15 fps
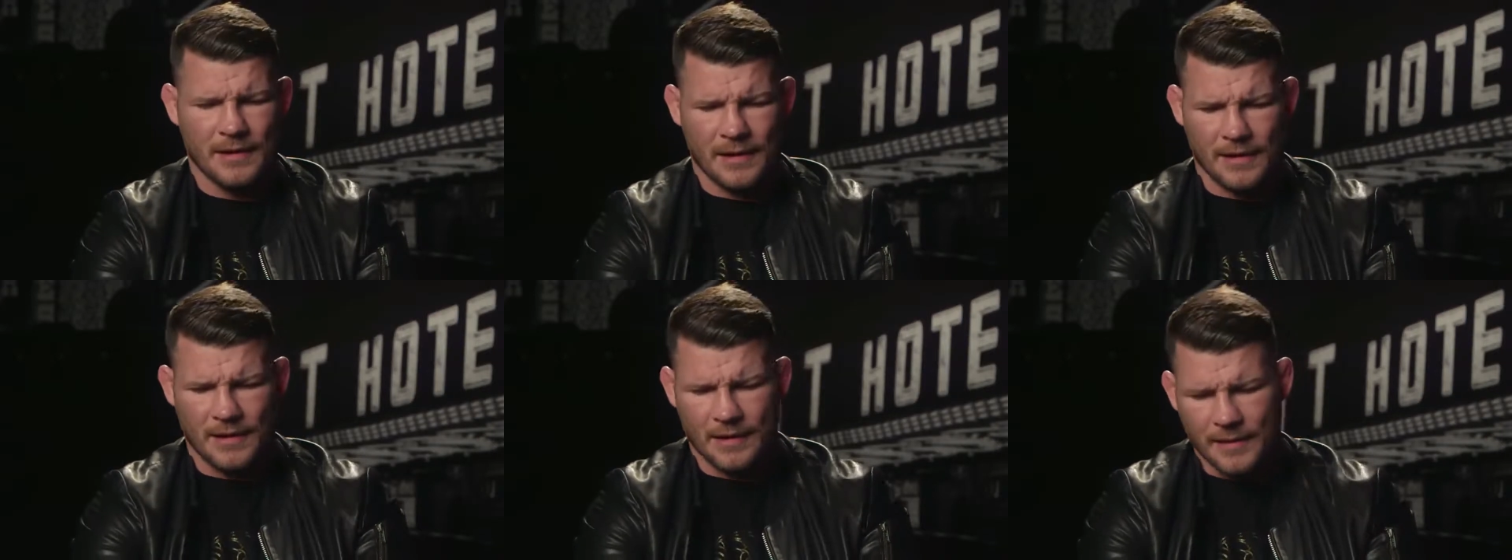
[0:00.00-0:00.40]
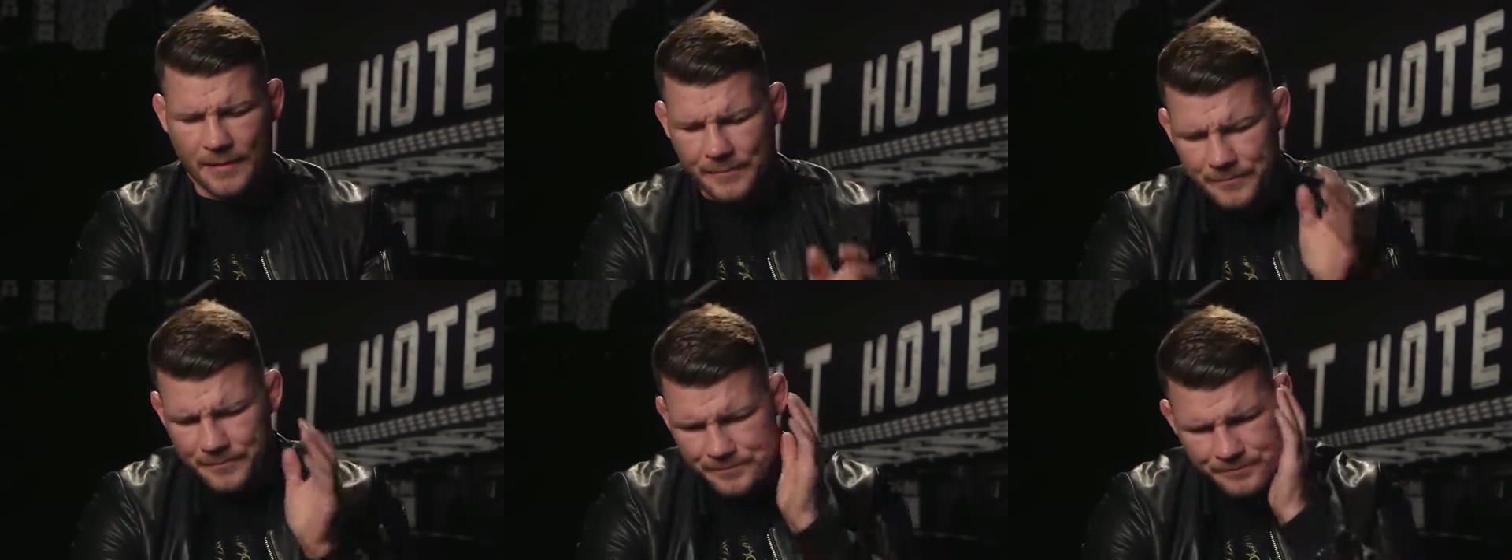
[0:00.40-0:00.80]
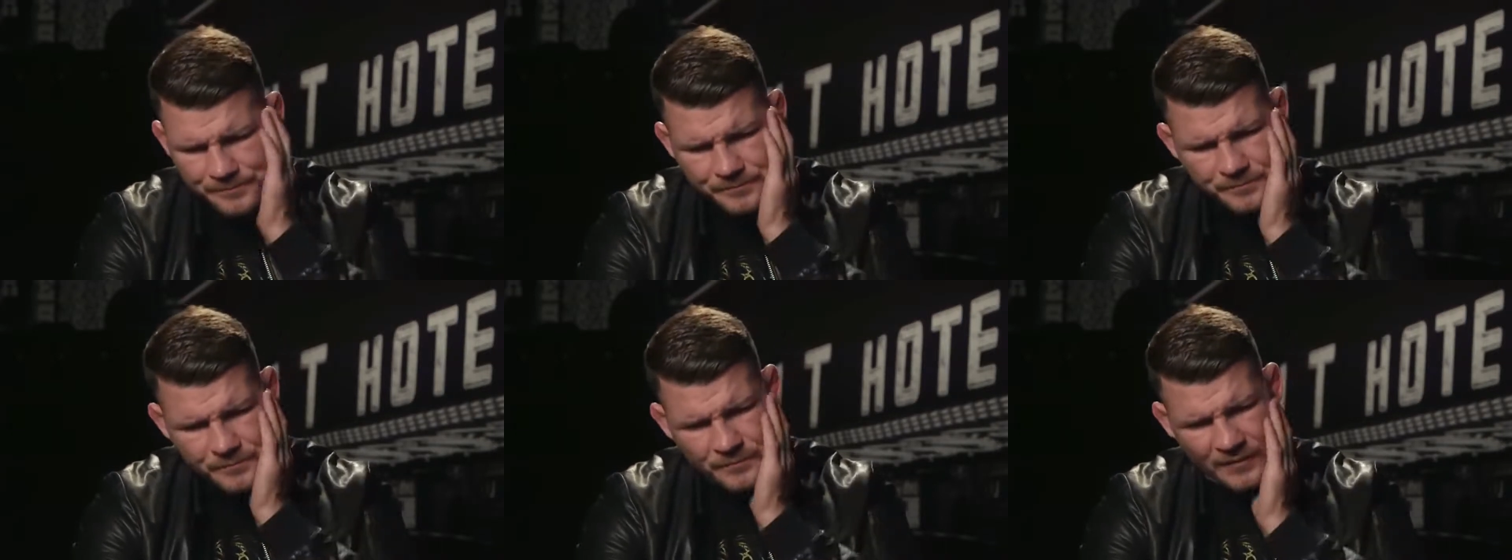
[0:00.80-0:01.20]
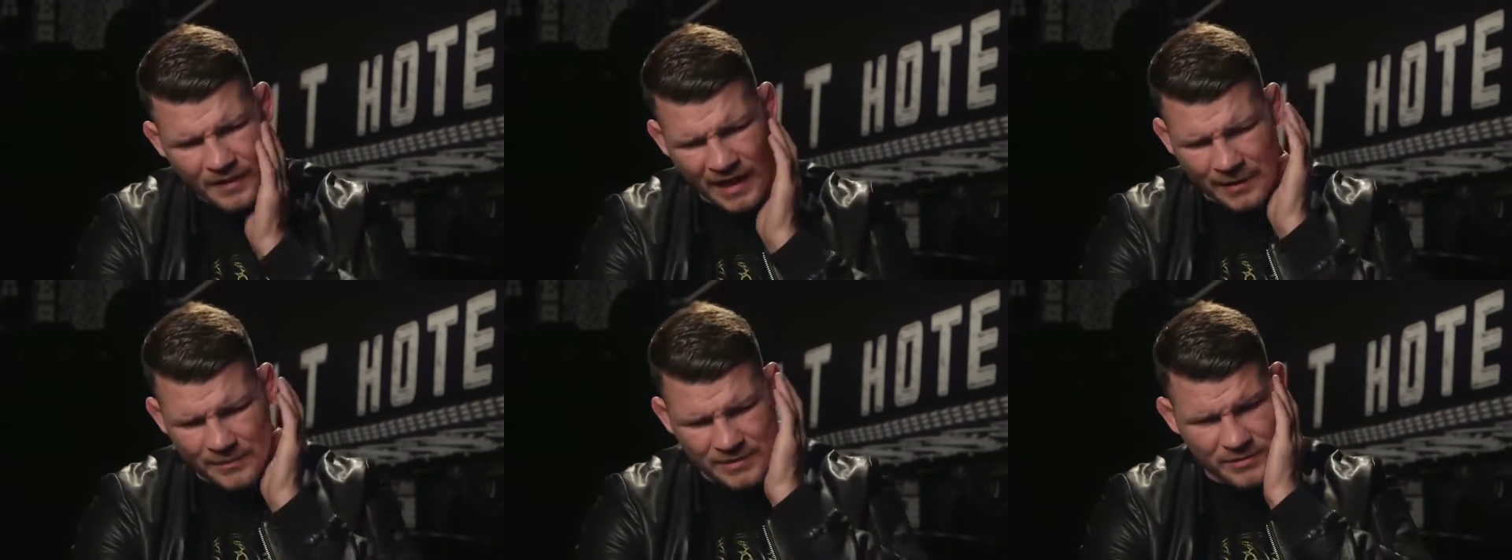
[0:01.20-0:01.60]

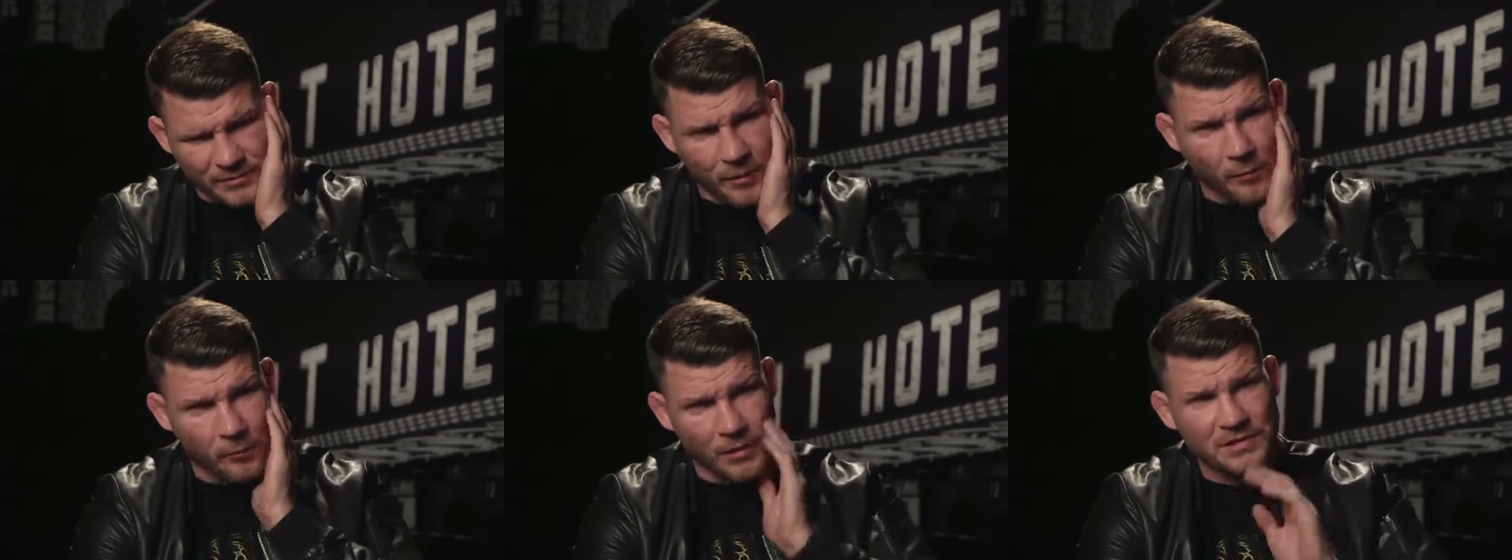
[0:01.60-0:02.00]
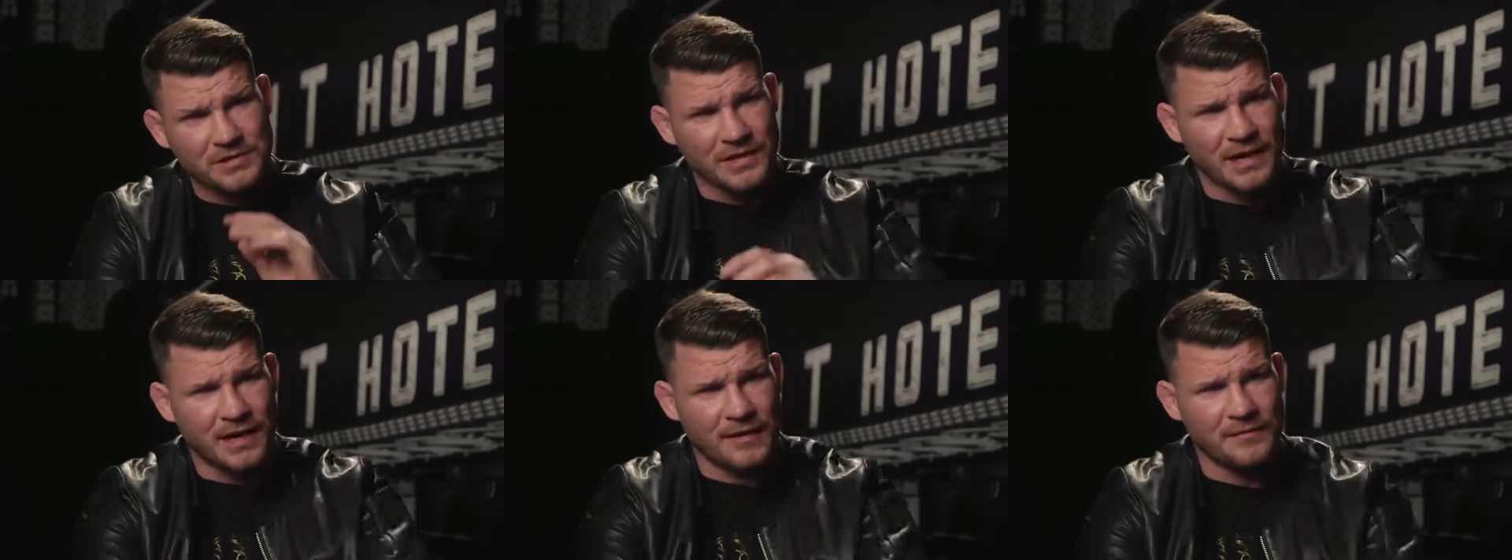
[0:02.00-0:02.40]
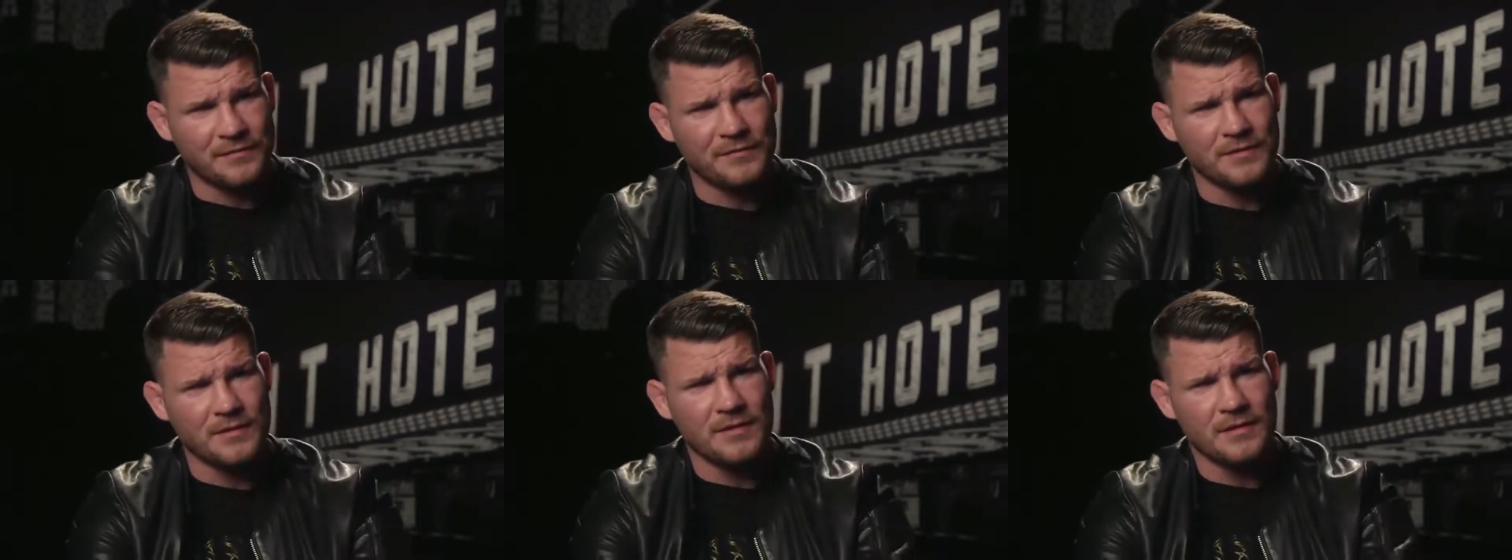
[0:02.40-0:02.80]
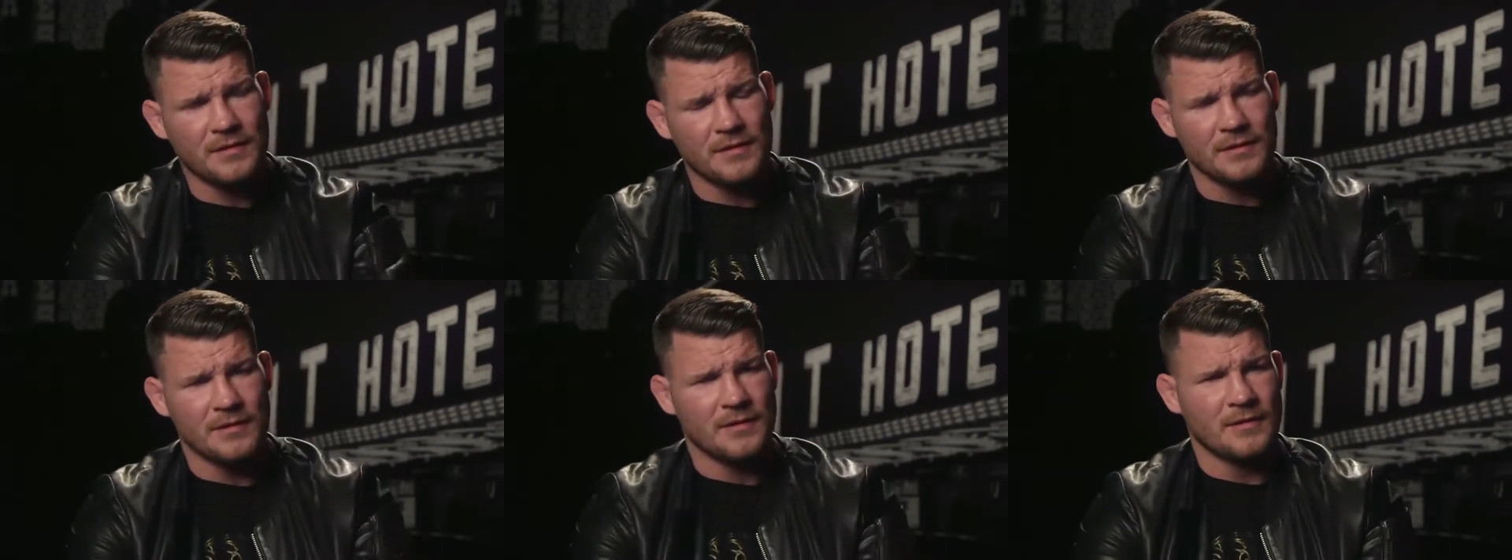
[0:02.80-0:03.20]
How many do I want to have?
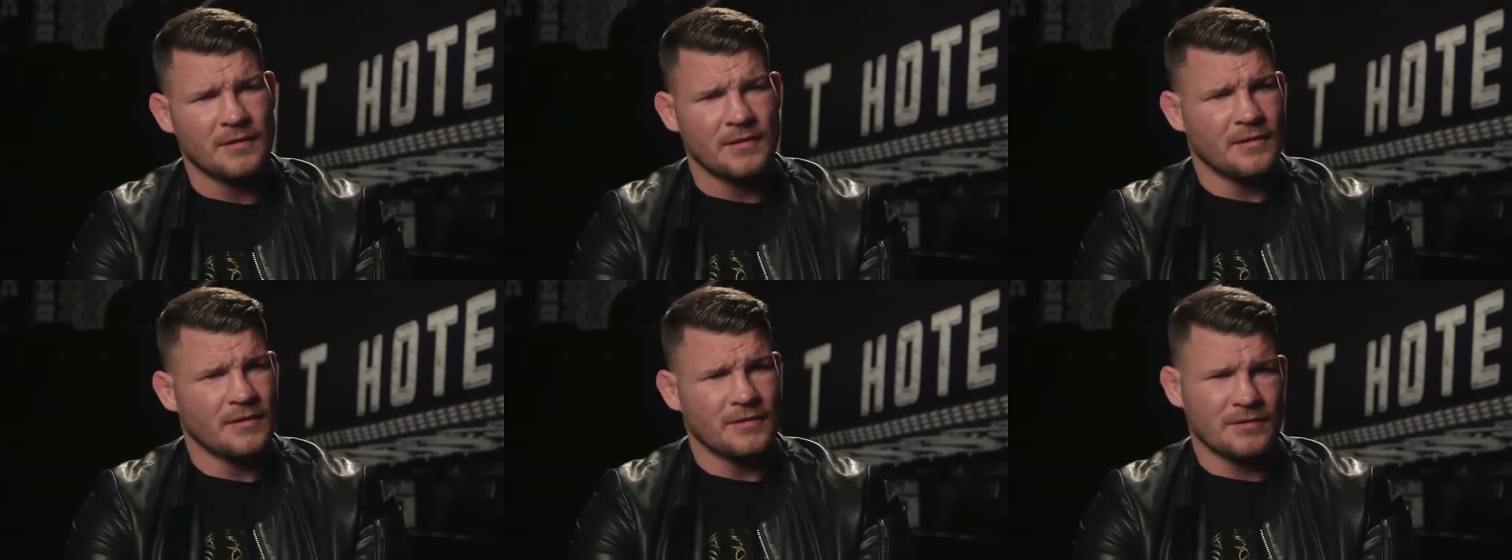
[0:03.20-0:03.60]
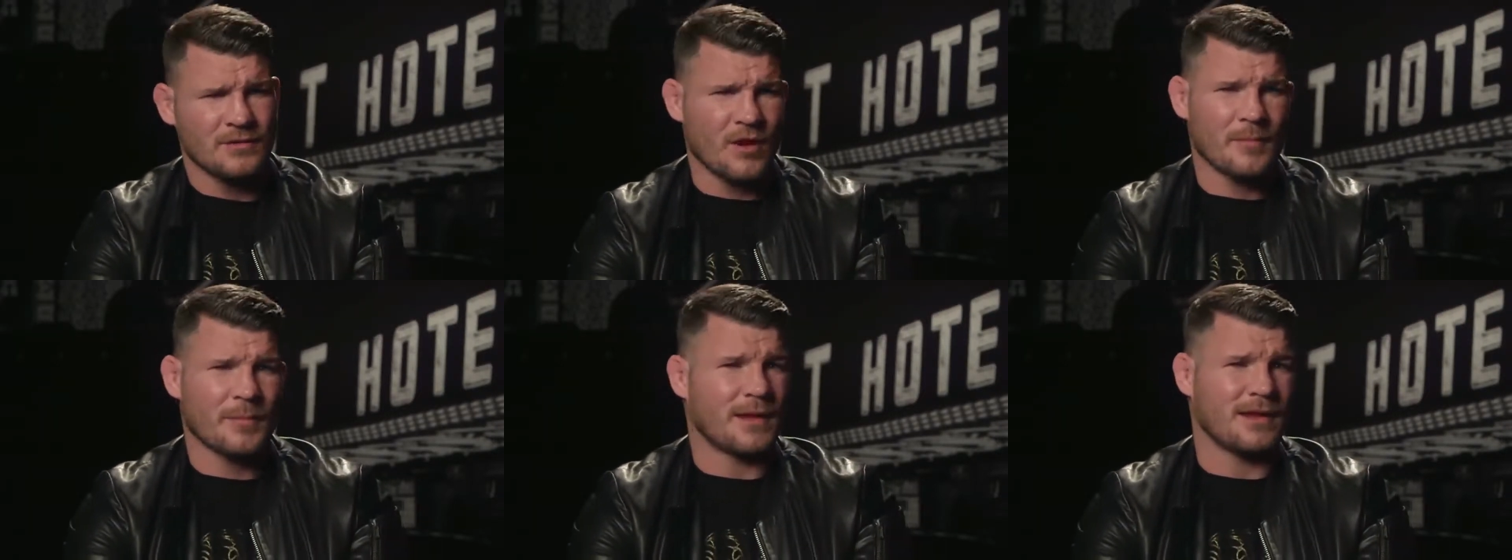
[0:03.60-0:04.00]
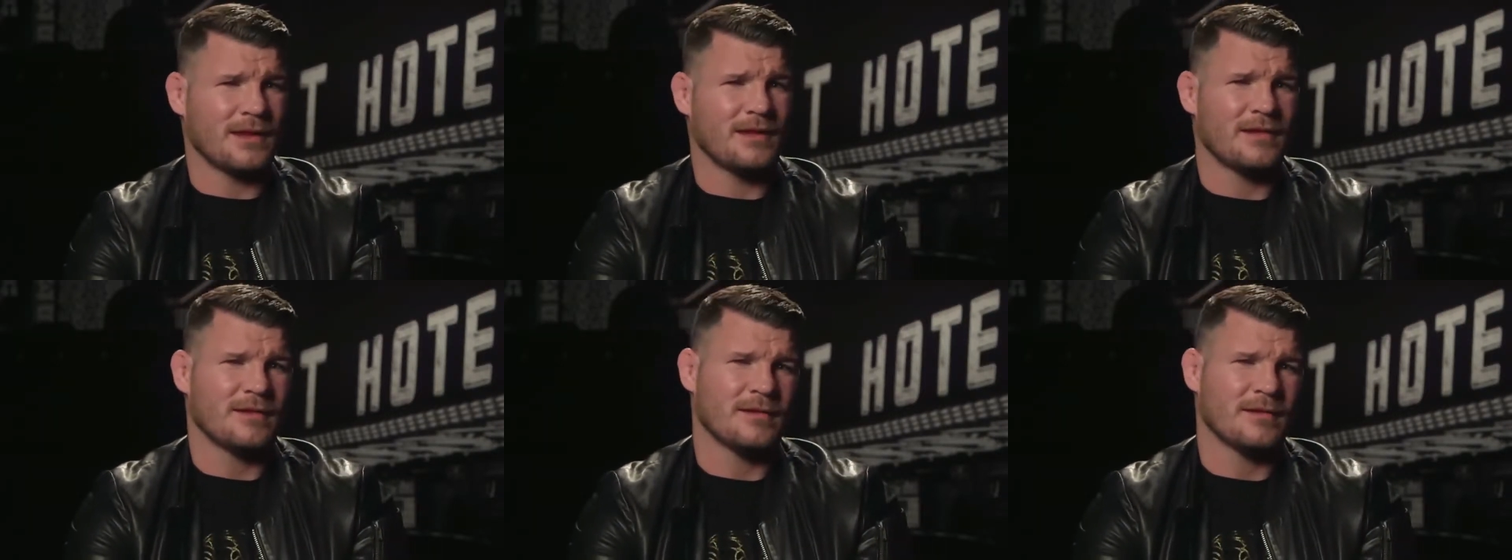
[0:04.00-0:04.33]
Not many.